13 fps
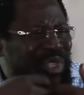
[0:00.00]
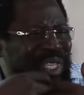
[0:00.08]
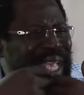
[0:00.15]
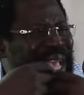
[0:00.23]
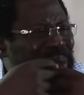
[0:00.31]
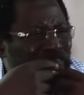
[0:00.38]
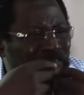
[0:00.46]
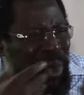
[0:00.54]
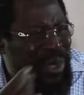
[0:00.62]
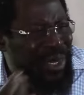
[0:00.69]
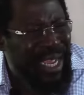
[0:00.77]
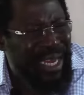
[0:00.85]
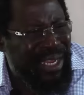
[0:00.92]
say a
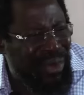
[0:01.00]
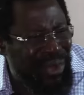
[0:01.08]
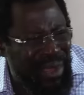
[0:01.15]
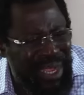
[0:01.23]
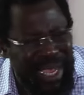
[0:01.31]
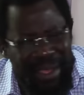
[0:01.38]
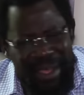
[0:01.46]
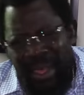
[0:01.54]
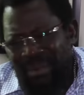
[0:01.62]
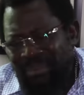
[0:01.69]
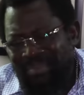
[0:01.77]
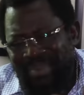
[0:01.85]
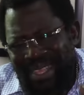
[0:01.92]
word any longer.
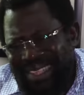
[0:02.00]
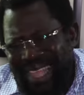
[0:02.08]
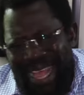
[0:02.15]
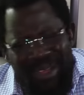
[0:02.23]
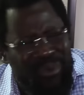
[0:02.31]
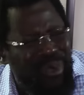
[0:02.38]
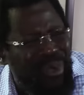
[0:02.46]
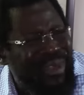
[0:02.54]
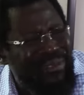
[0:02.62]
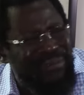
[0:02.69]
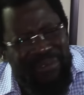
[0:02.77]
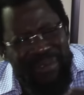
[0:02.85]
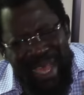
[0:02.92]
Better
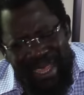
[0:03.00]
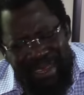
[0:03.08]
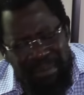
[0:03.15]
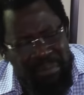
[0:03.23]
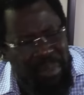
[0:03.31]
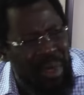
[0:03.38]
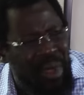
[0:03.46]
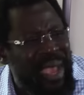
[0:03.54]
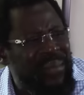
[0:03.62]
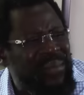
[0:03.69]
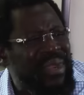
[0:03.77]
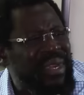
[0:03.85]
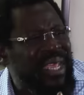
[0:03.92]
qualified, more
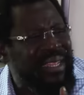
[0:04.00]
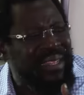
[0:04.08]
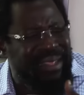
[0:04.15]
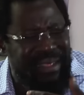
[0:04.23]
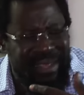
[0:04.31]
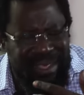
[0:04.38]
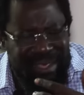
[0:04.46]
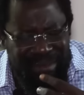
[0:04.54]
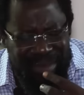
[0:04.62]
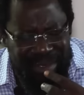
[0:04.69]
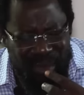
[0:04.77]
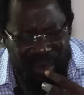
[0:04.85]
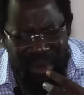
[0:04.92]
eminently
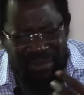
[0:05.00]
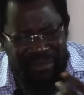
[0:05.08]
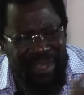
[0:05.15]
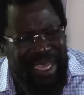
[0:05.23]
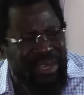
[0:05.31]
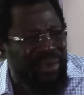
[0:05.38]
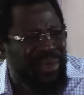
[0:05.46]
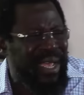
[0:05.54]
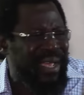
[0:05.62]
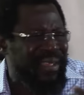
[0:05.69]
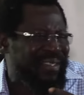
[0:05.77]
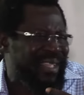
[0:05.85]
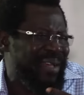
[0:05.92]
qualified
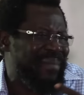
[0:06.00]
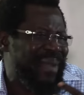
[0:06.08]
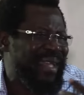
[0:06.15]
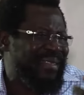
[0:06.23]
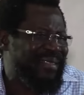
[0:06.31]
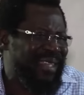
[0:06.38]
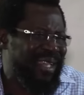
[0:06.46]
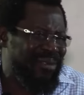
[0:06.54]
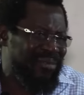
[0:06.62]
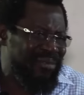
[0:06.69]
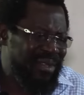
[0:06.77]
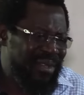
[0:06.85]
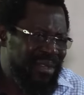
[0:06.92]
lawyers than
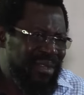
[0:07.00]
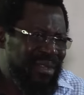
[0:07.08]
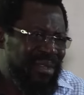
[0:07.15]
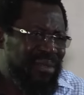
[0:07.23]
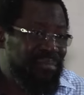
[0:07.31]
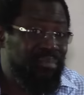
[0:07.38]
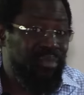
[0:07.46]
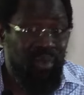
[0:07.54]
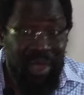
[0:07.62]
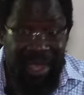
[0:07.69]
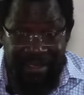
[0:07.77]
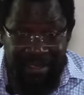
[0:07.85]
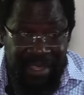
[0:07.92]
myself,
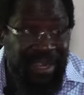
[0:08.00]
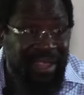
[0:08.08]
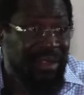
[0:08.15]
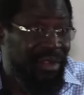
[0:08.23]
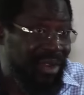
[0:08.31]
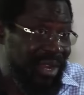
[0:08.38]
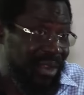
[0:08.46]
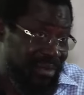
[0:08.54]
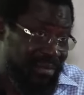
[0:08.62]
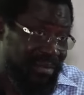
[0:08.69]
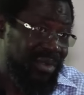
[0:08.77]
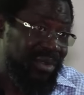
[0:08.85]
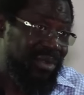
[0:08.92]
who are still in
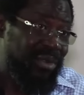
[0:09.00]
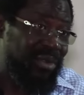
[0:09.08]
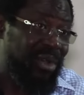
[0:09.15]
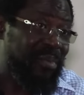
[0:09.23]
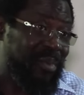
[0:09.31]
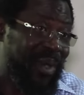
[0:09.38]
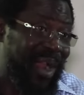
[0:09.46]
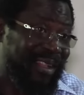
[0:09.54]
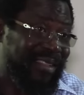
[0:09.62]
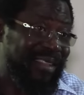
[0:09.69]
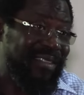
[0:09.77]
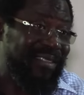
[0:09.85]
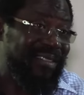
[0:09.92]
law
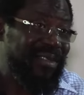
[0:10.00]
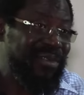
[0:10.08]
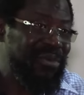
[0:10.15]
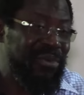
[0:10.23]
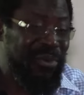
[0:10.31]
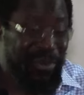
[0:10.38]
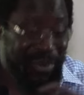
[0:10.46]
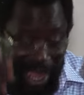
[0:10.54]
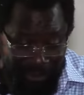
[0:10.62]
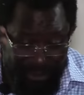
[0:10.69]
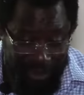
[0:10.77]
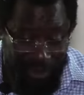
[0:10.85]
practice, who would have